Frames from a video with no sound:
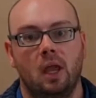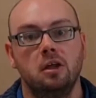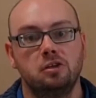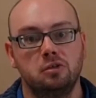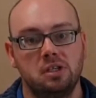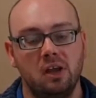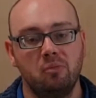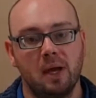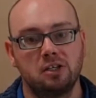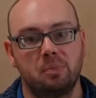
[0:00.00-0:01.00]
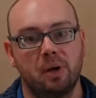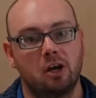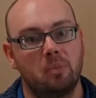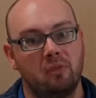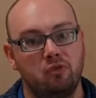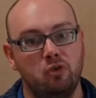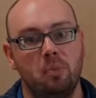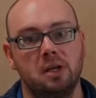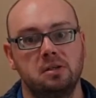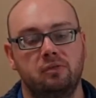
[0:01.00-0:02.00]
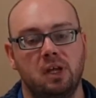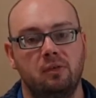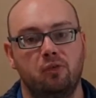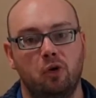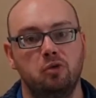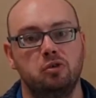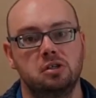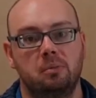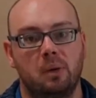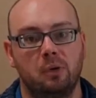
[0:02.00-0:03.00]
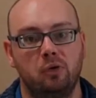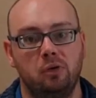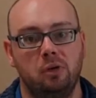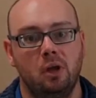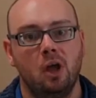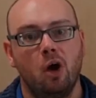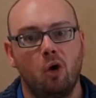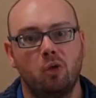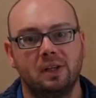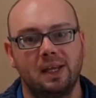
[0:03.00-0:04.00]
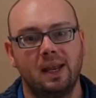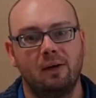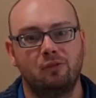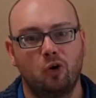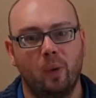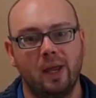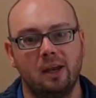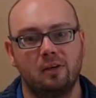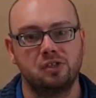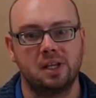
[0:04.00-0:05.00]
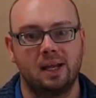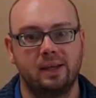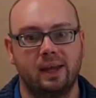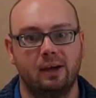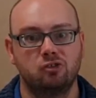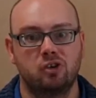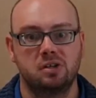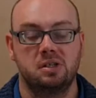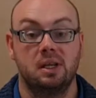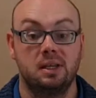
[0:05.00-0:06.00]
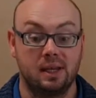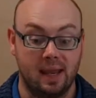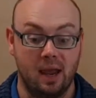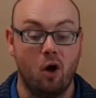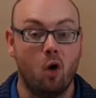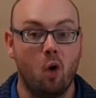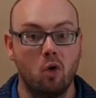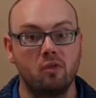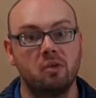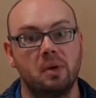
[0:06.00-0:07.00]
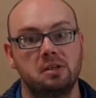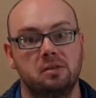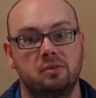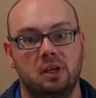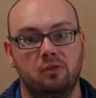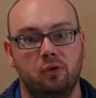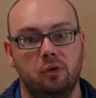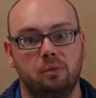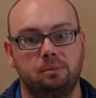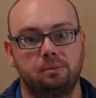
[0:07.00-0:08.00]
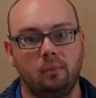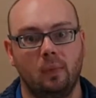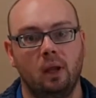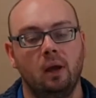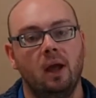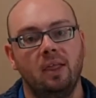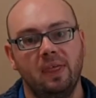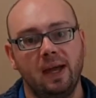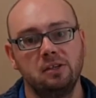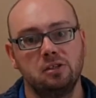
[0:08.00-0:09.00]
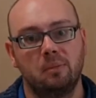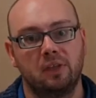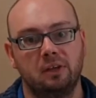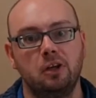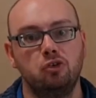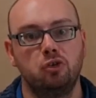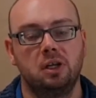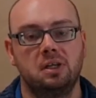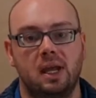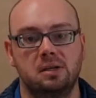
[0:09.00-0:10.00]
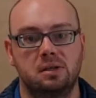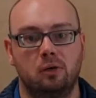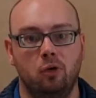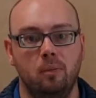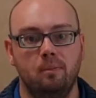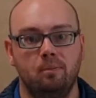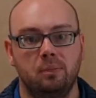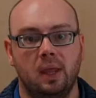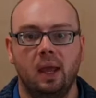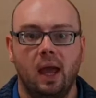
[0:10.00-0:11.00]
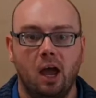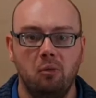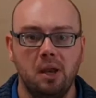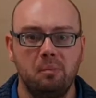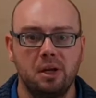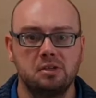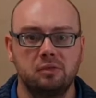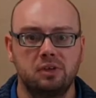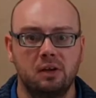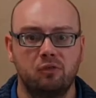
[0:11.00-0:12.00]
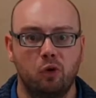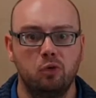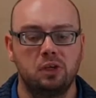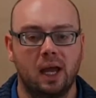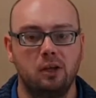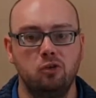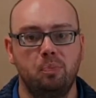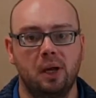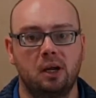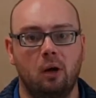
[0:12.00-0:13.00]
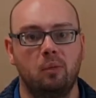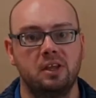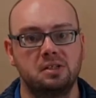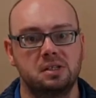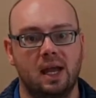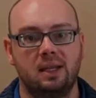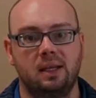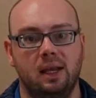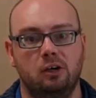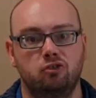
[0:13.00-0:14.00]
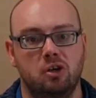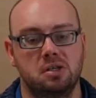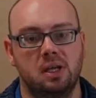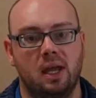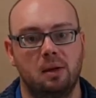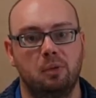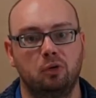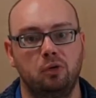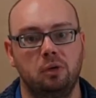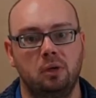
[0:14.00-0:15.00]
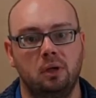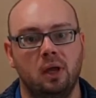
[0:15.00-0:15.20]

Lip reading: So you see I've managed to pick up a few bits of tinfoil using my balloon, although I didn't have quite enough static electricity to get all of the bits of tinfoil. That's something that you could test at home. How many bits of tinfoil can you pick up with the static electricity in a balloon?